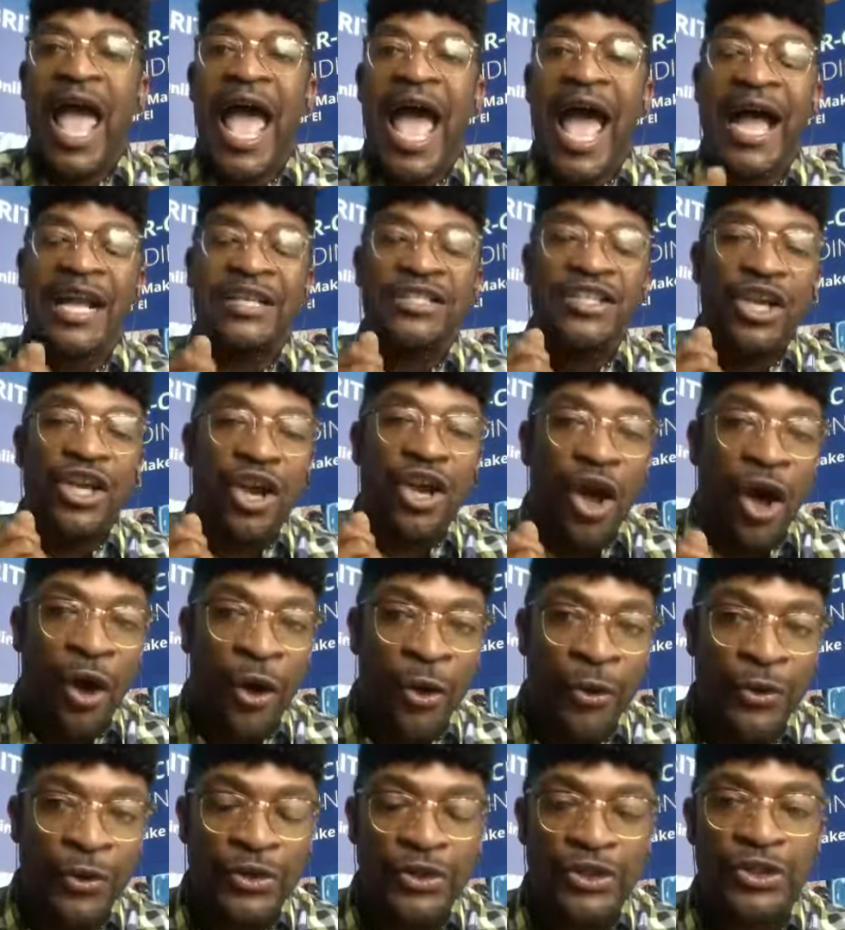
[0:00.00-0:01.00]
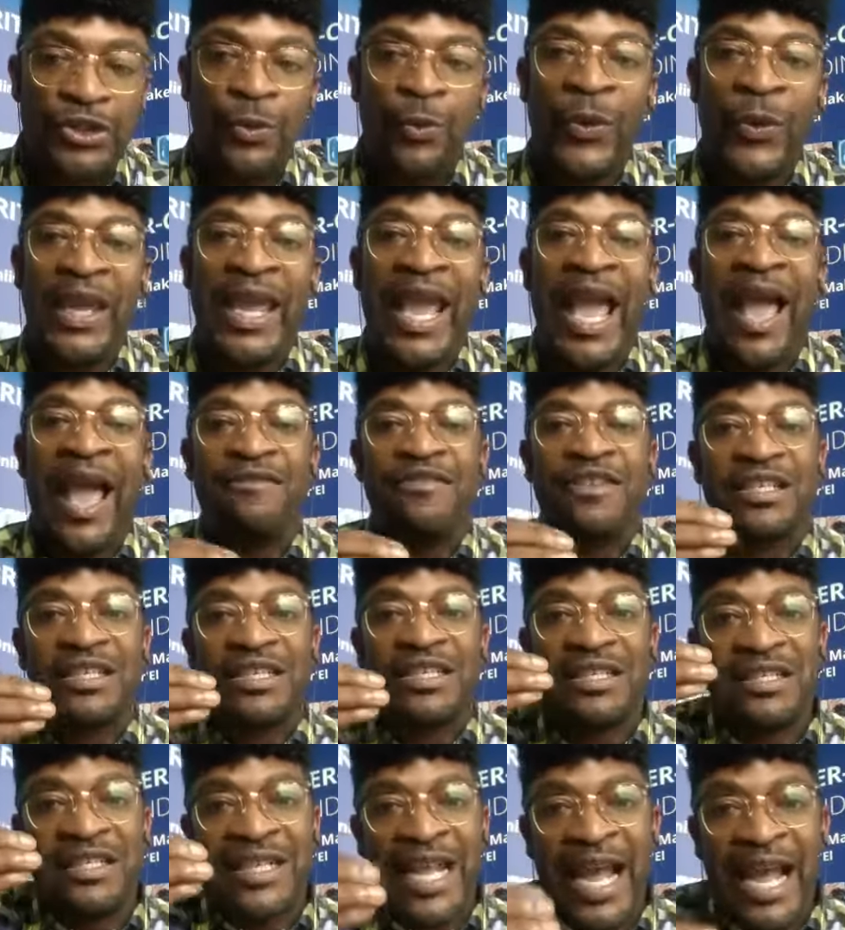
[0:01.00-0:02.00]
As a coach, we have to
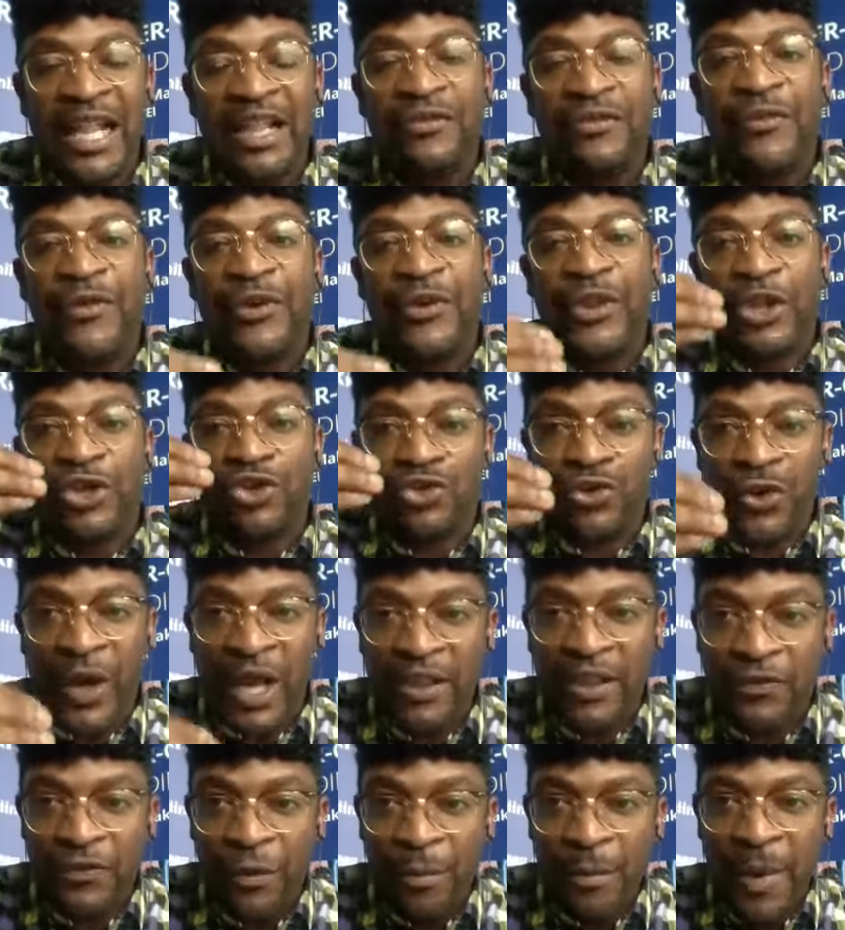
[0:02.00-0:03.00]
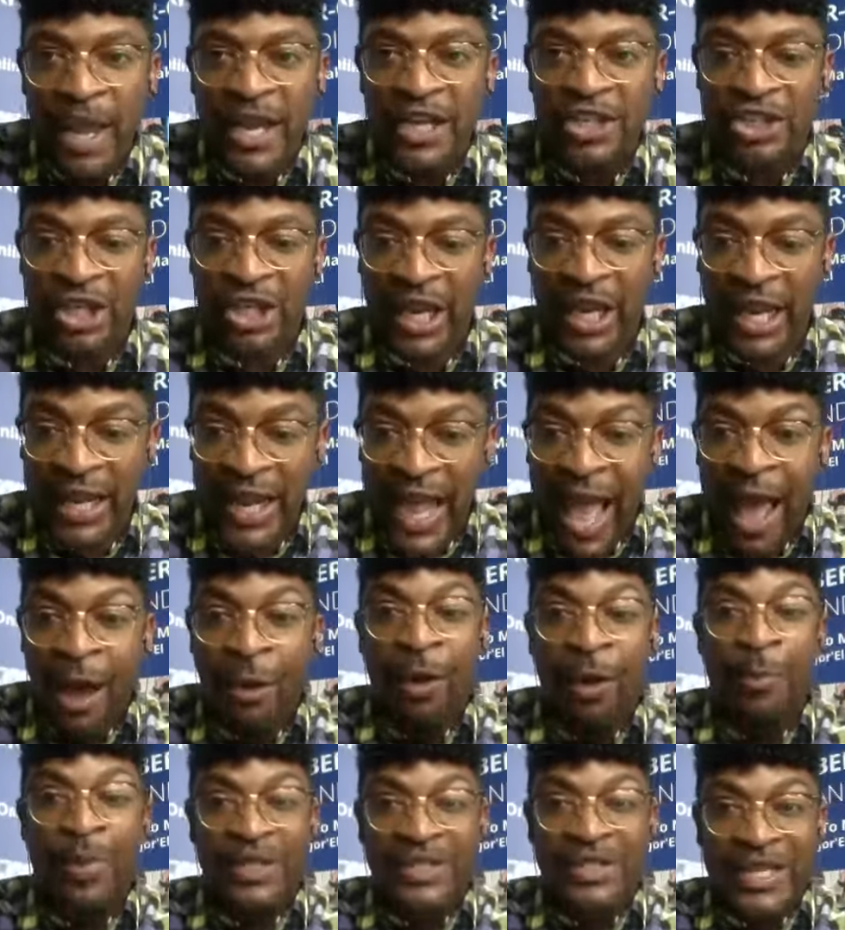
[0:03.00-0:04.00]
stand for the transformation in
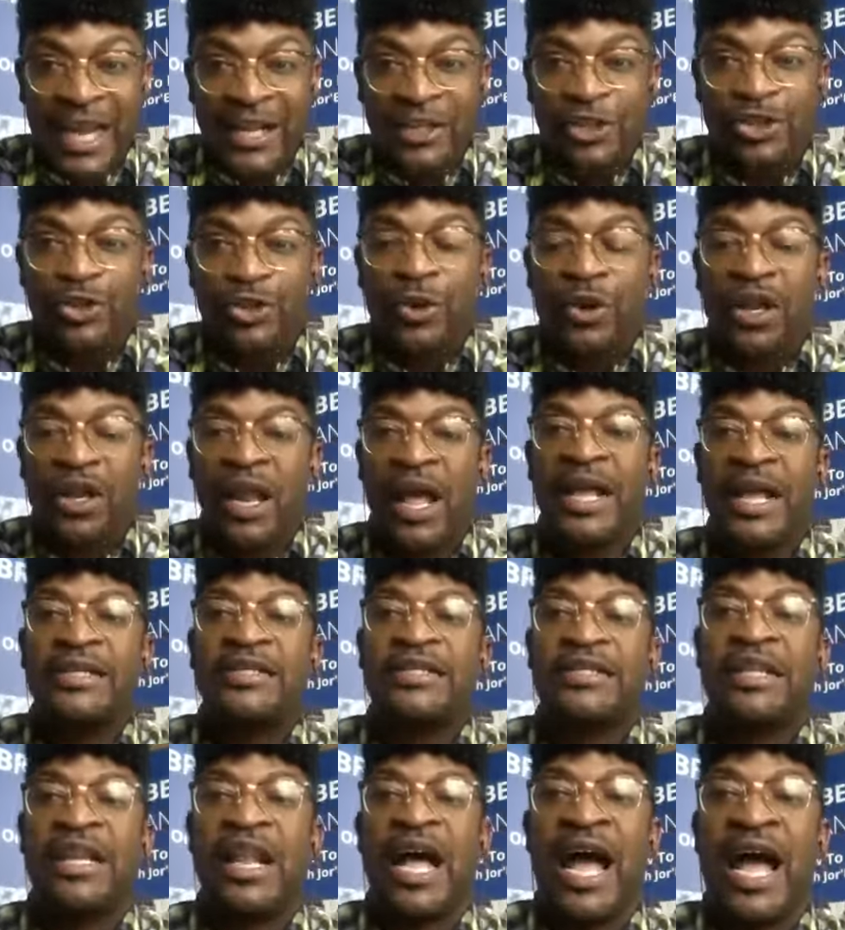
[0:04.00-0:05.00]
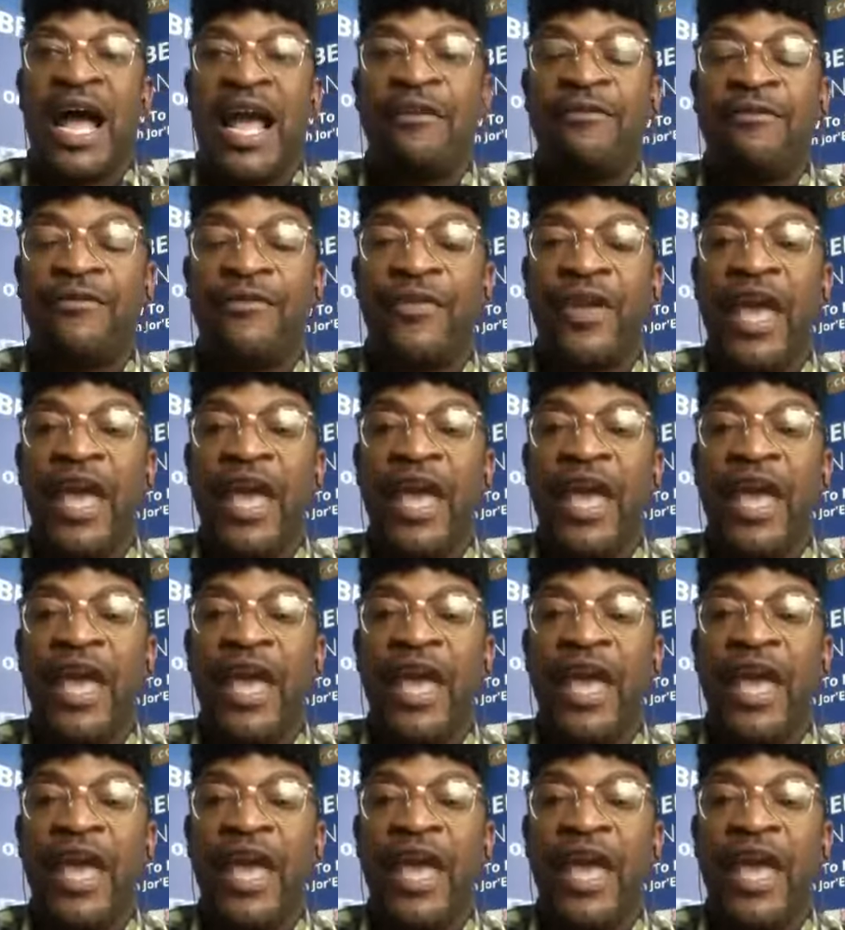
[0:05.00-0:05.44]
our potential client's life,